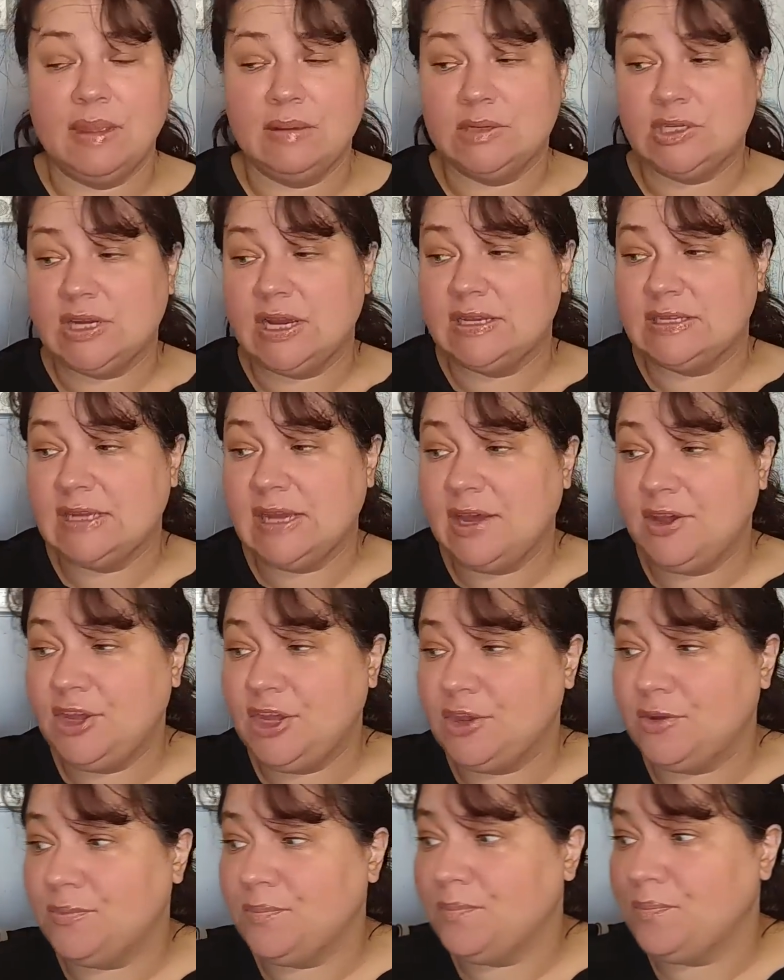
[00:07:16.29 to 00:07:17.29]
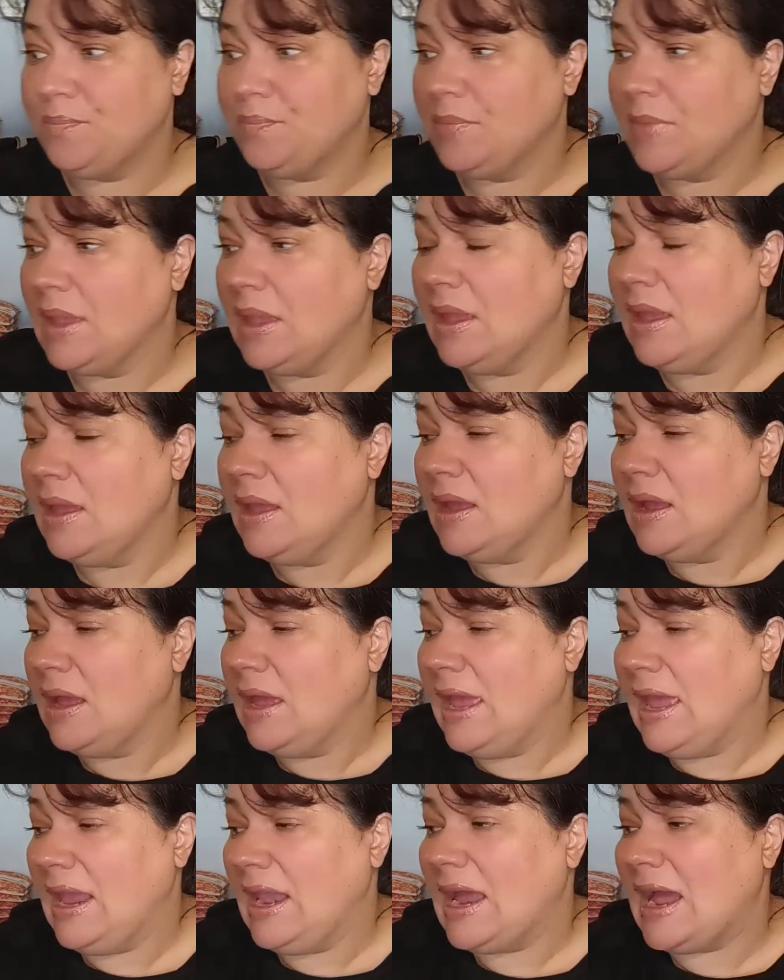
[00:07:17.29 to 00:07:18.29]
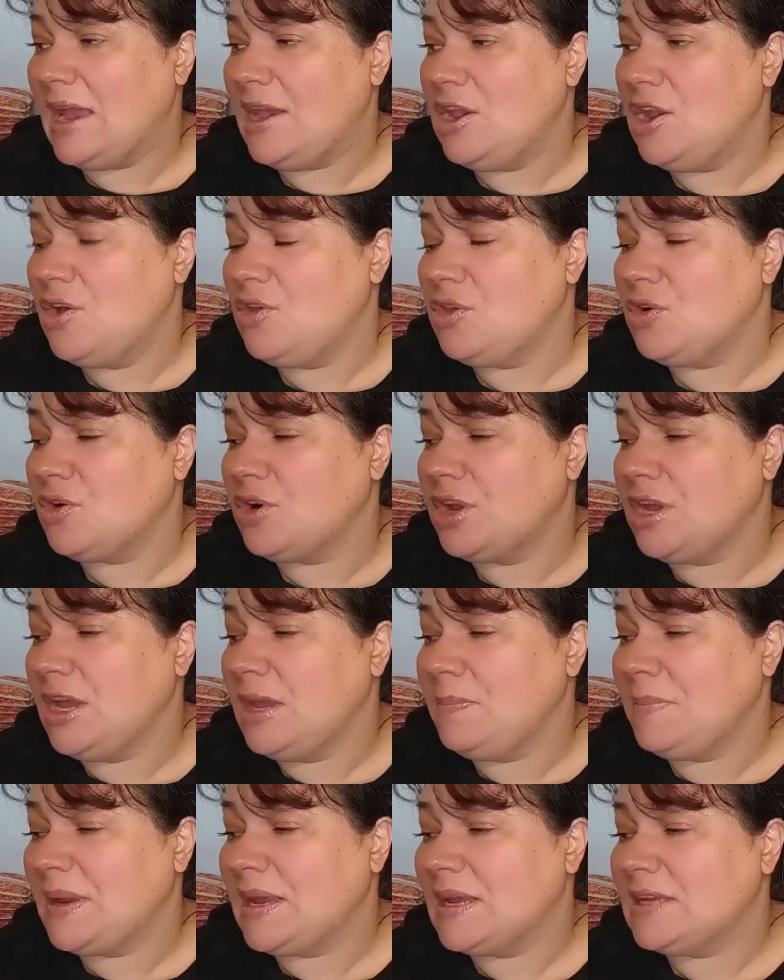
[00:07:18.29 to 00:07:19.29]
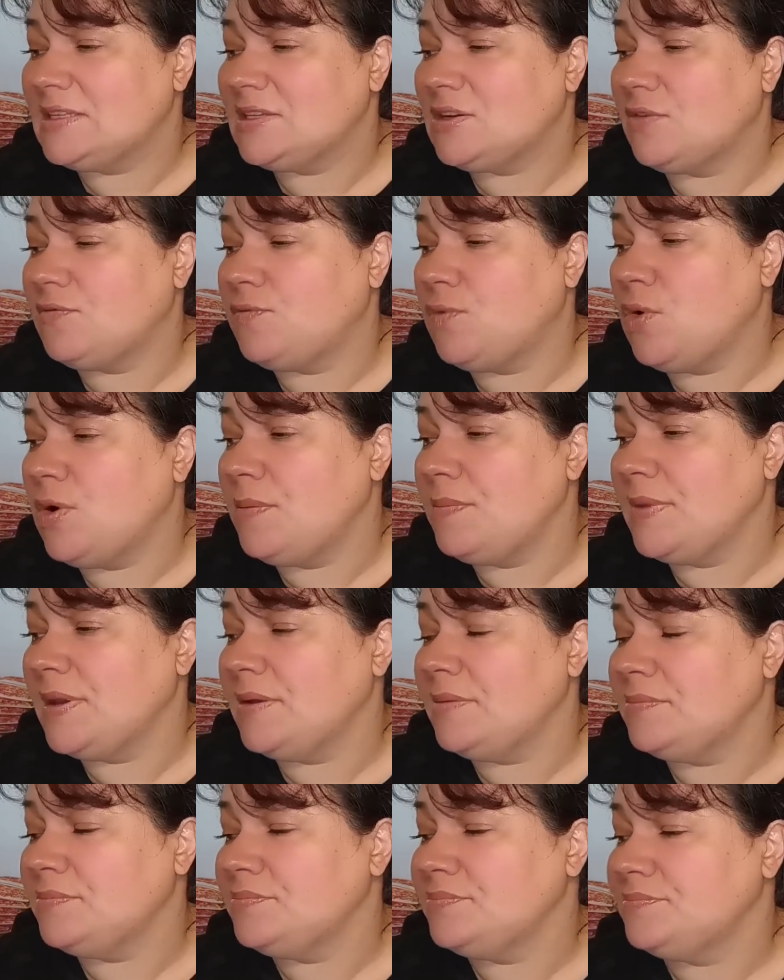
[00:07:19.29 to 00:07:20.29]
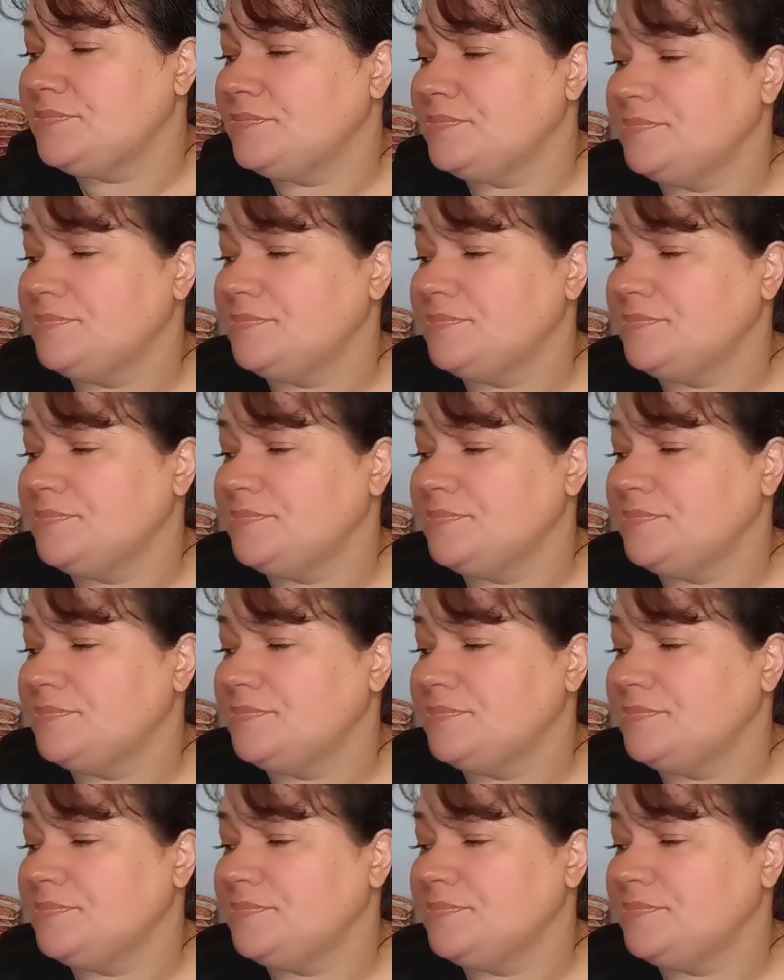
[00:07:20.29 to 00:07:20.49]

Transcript: I'm trying to tell you. And I know they're good because they're Voortman.